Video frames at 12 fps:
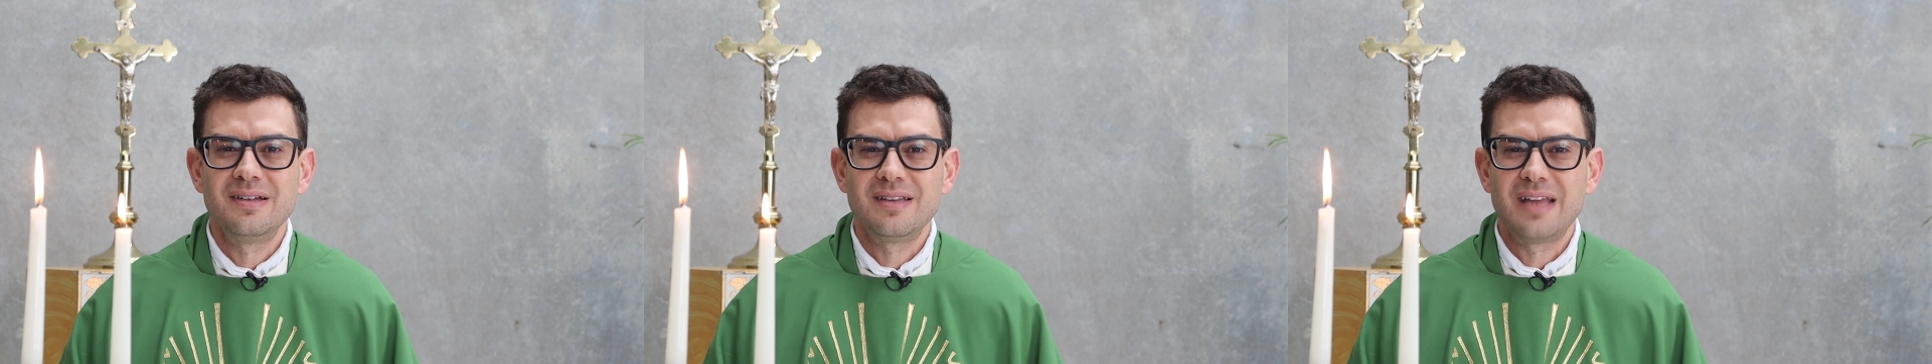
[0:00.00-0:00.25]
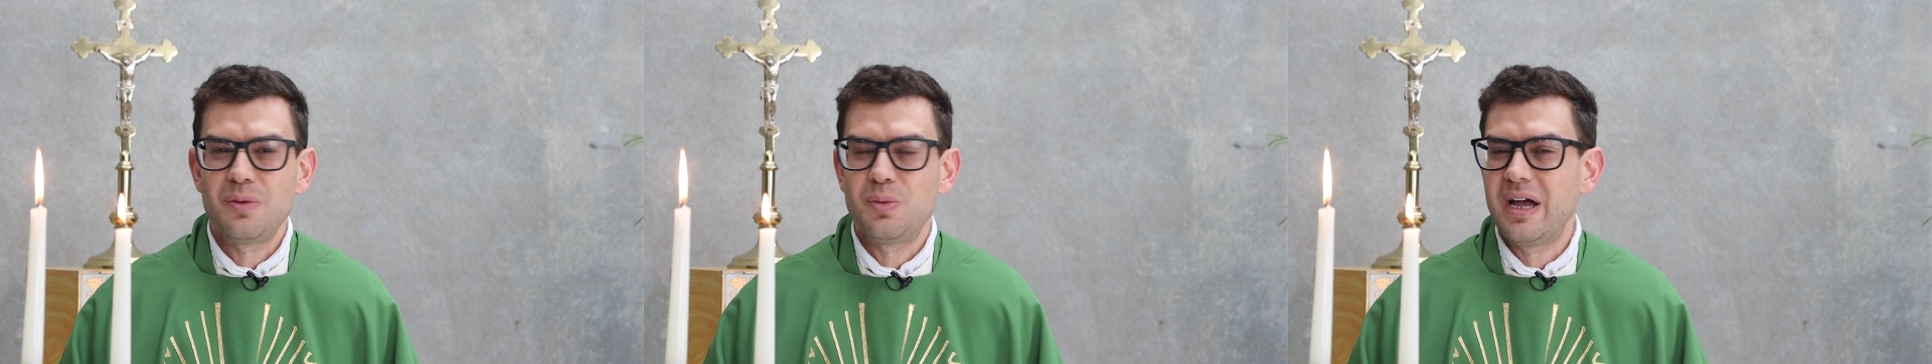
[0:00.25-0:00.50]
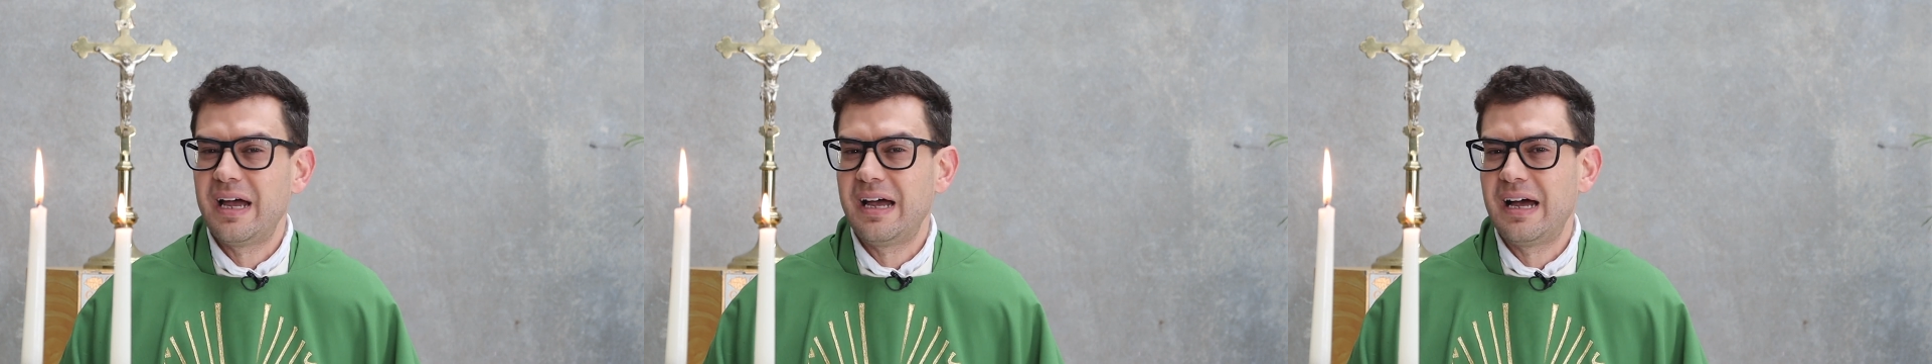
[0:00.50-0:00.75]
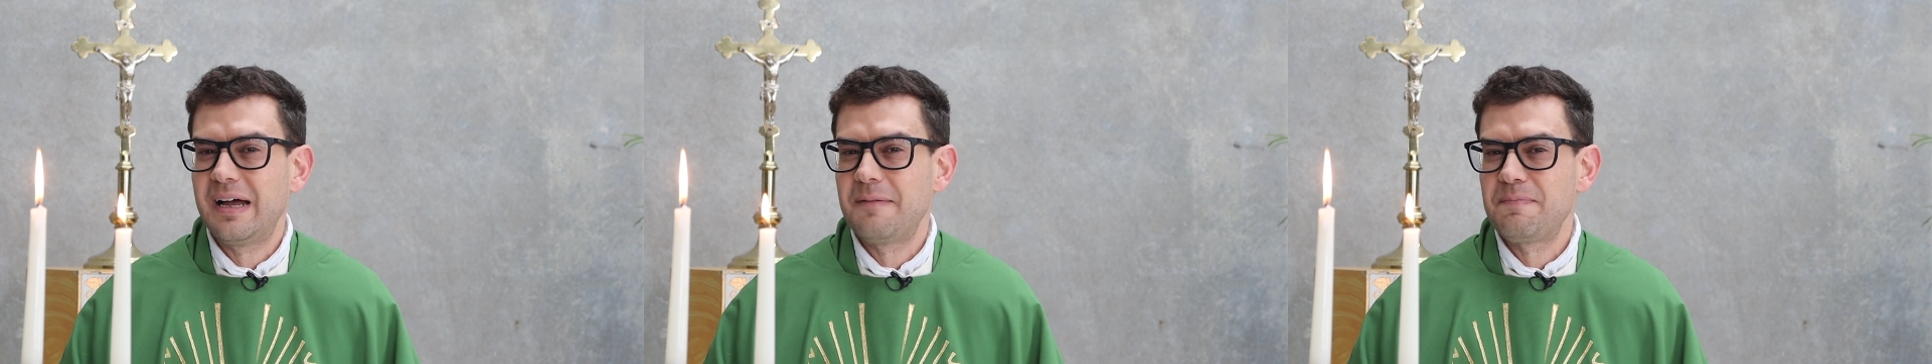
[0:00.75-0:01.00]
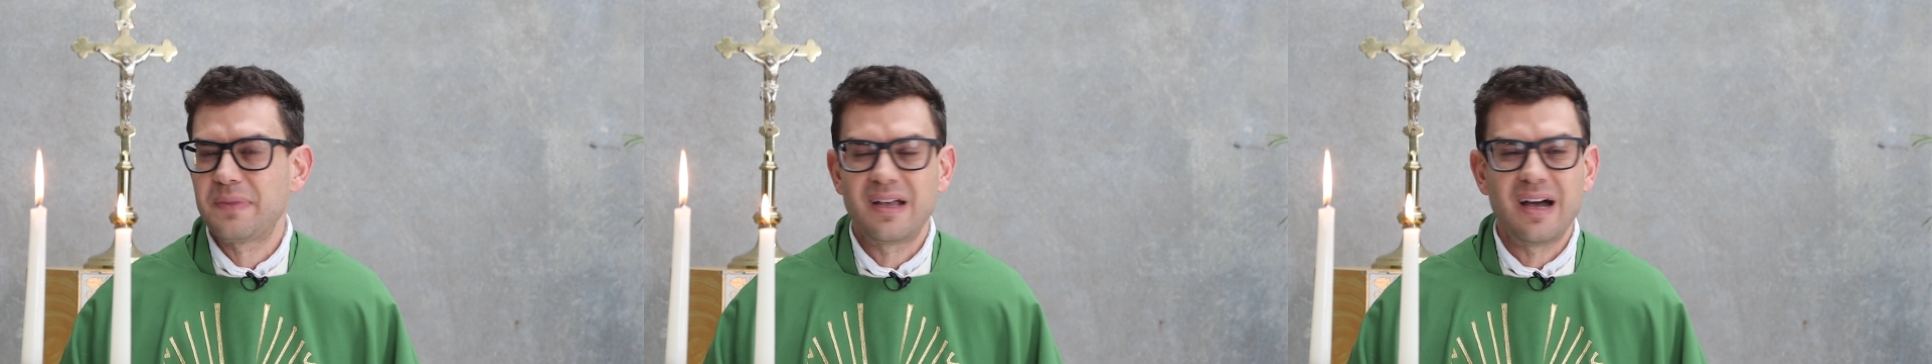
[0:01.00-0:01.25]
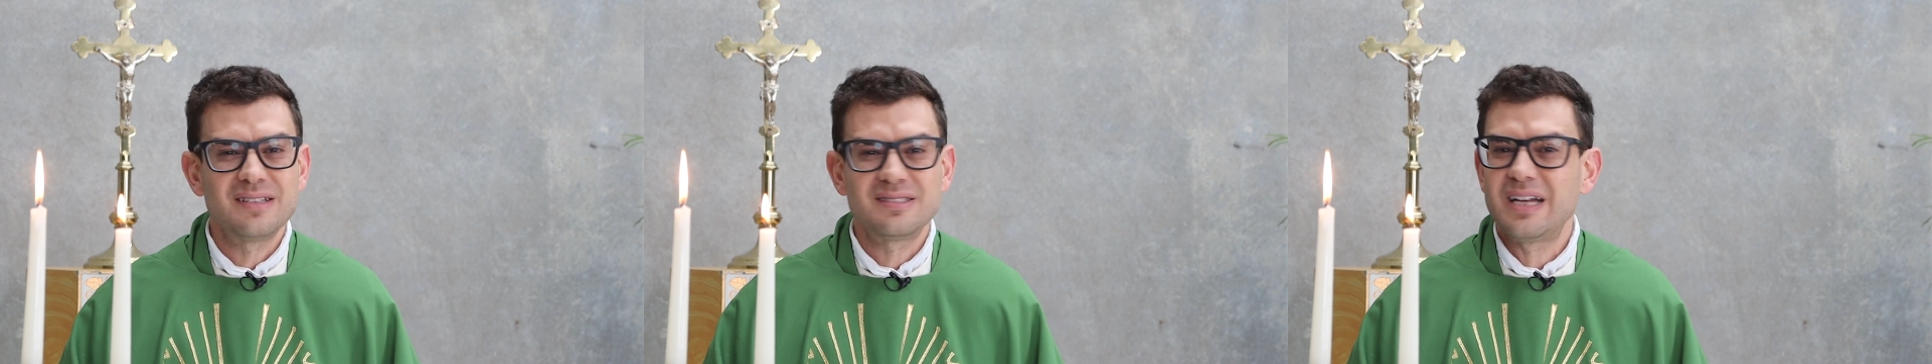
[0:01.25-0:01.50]
They were
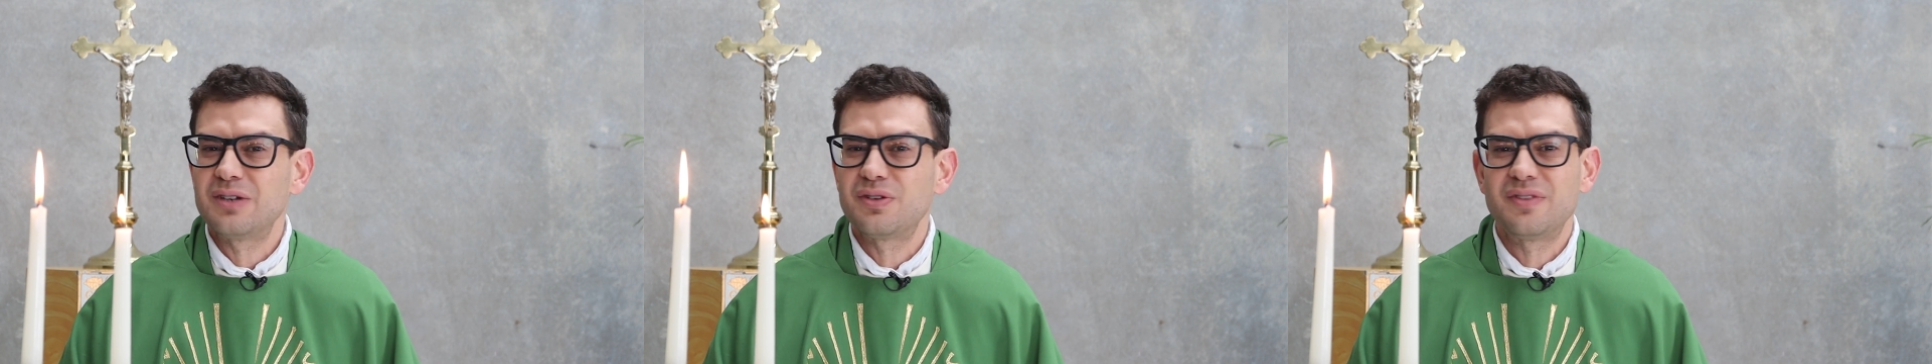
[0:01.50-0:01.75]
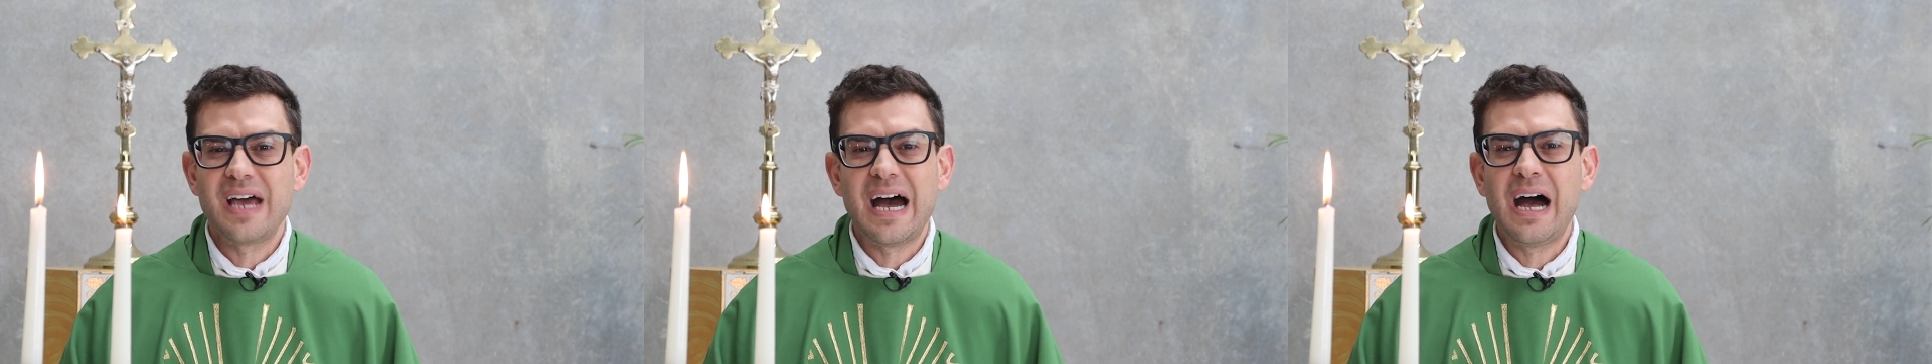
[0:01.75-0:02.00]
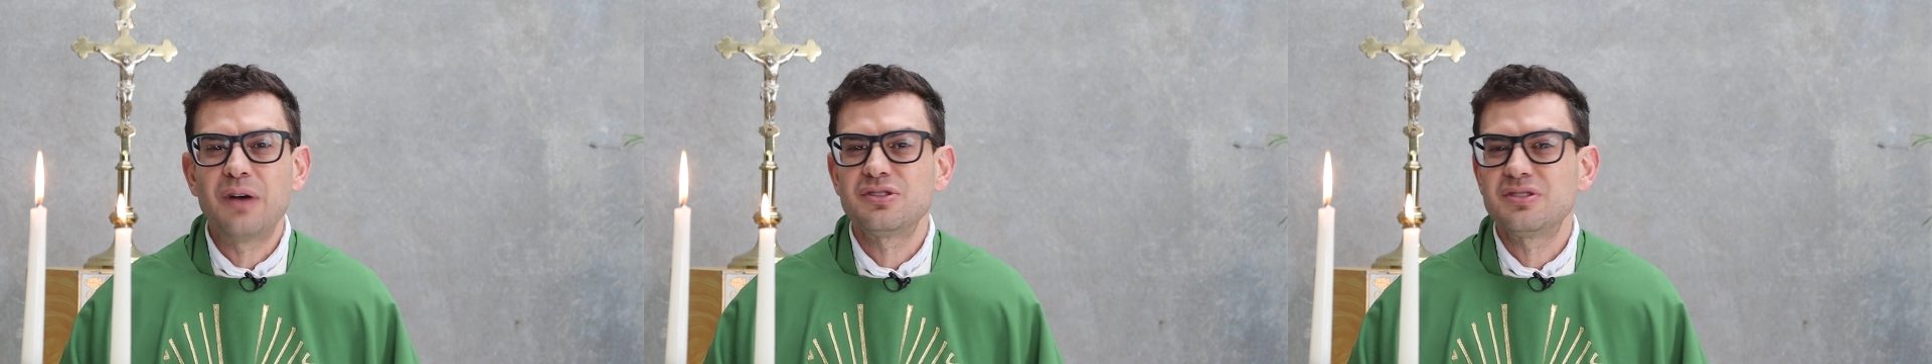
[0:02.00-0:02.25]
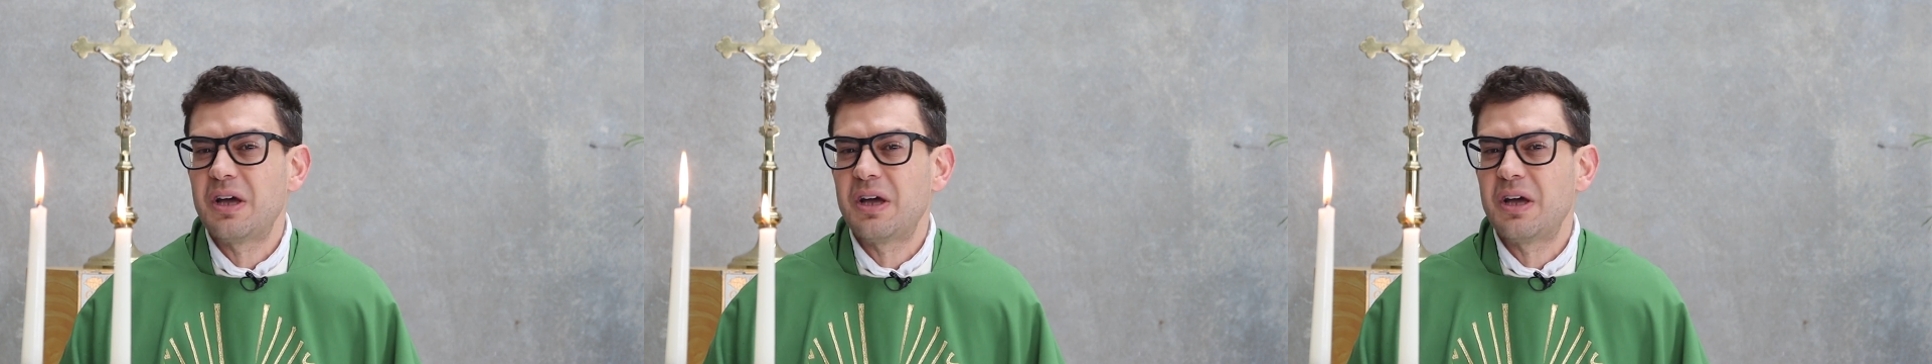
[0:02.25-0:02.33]
cast out of their house.